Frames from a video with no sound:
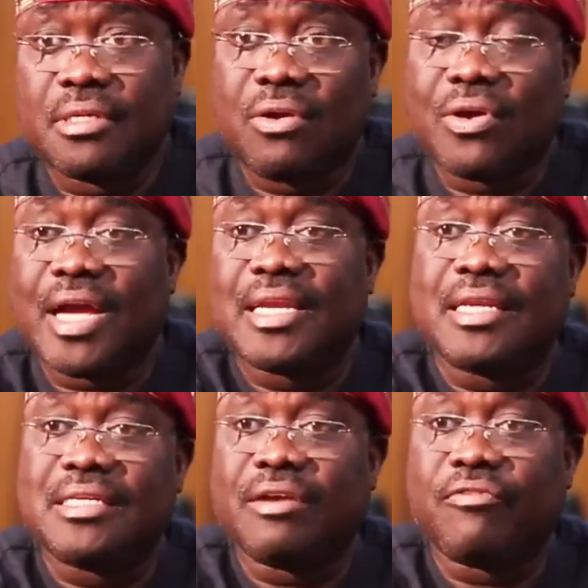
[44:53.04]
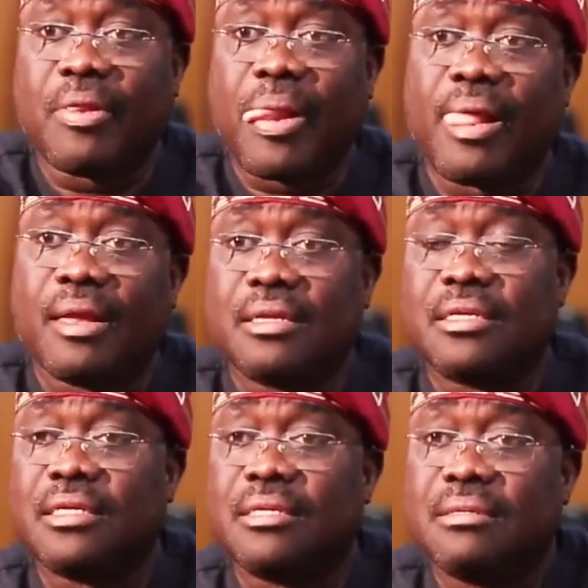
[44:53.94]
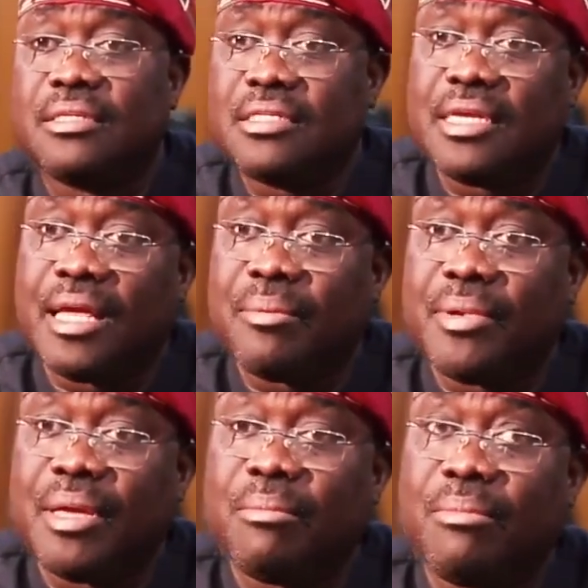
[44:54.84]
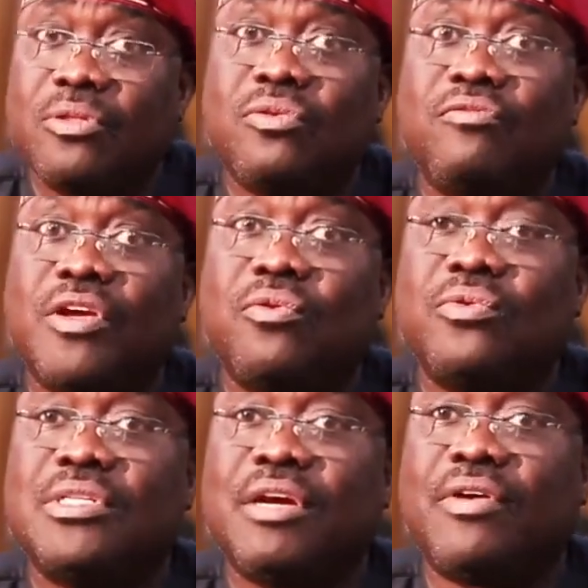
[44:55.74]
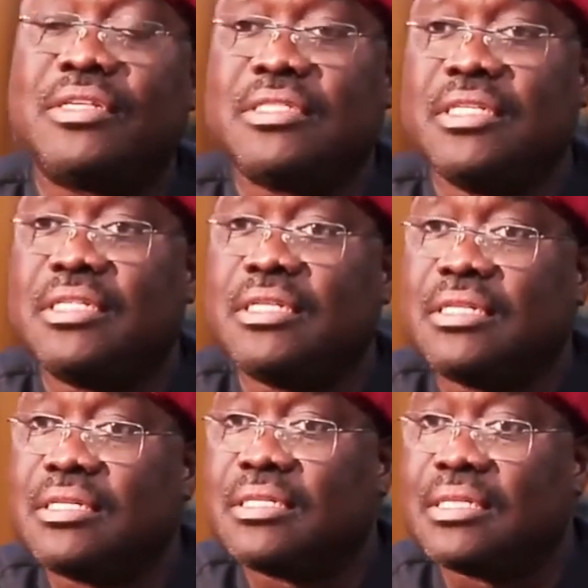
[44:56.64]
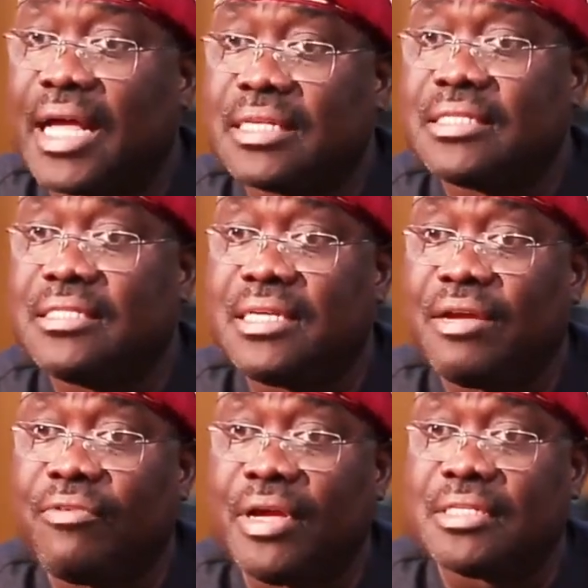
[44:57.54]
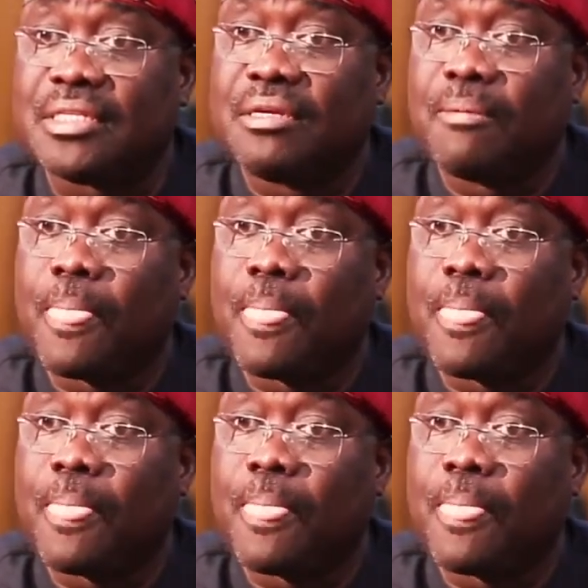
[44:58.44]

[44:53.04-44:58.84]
the Okada driver, the motor vehicle drivers, the taxi drivers,